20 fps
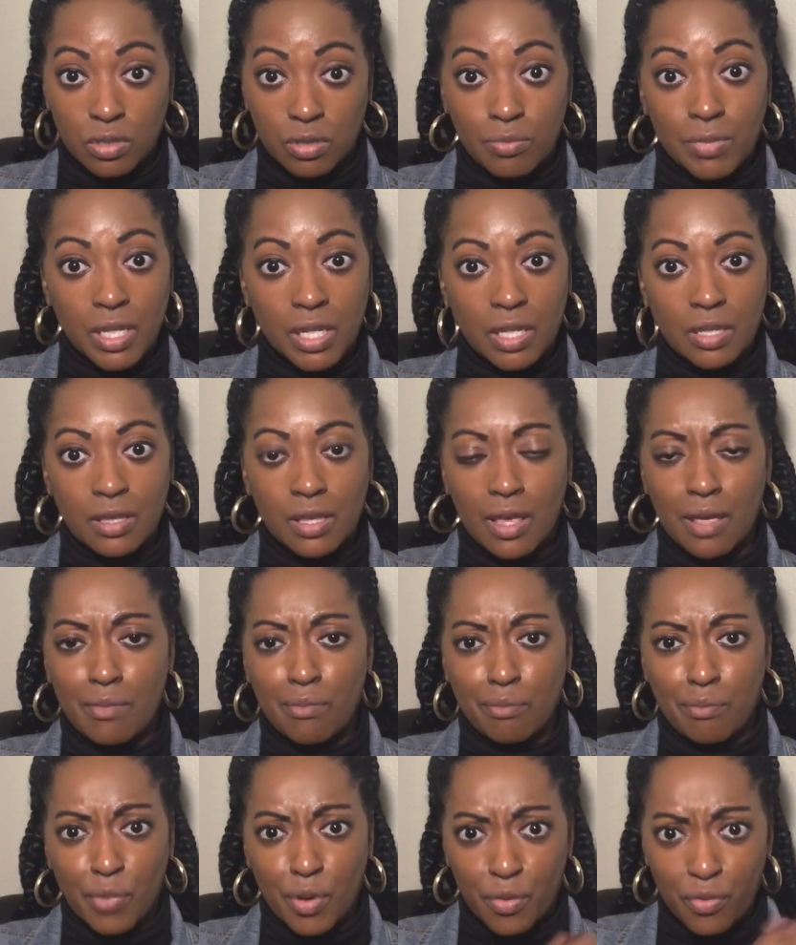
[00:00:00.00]
meaning
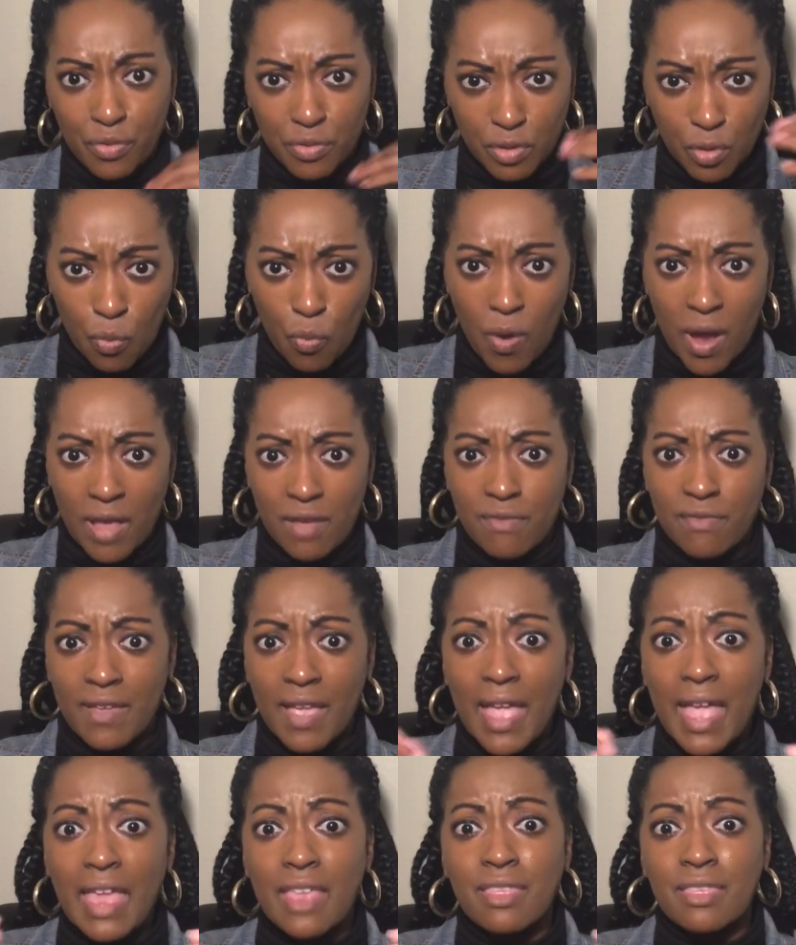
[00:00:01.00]
that both the wife
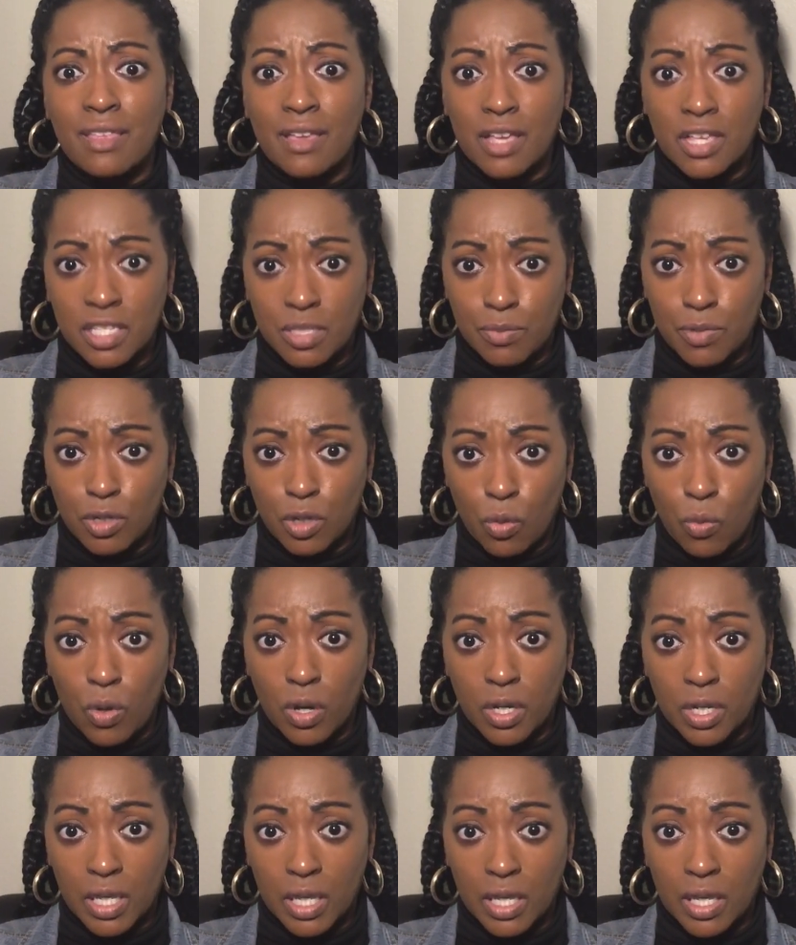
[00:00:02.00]
and the husband are
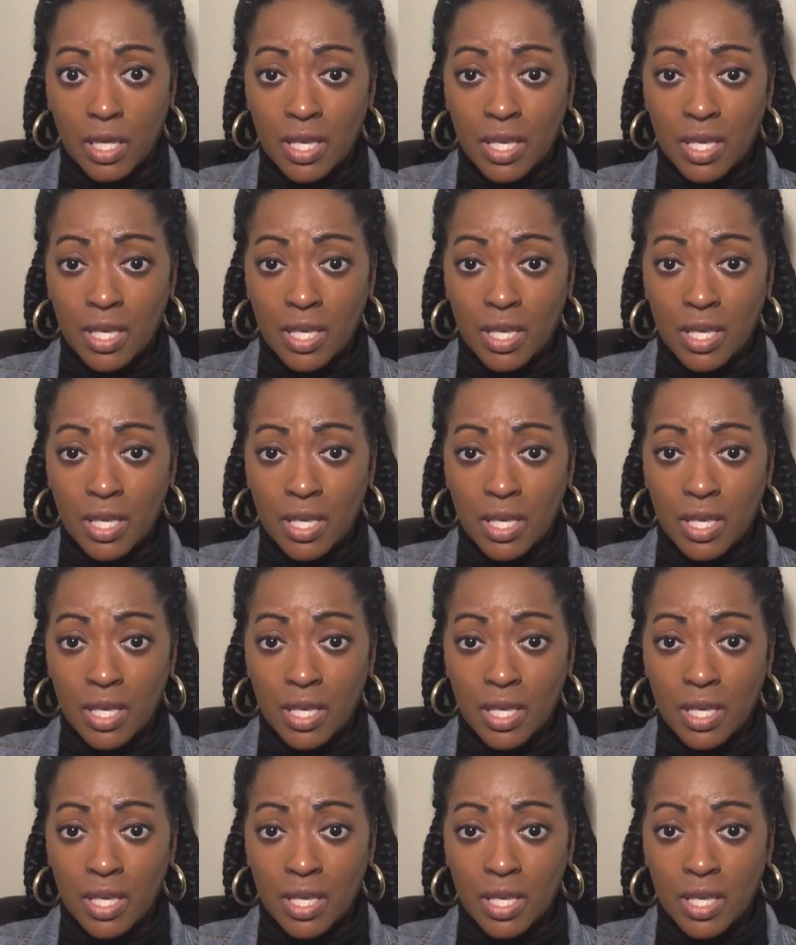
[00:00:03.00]
working.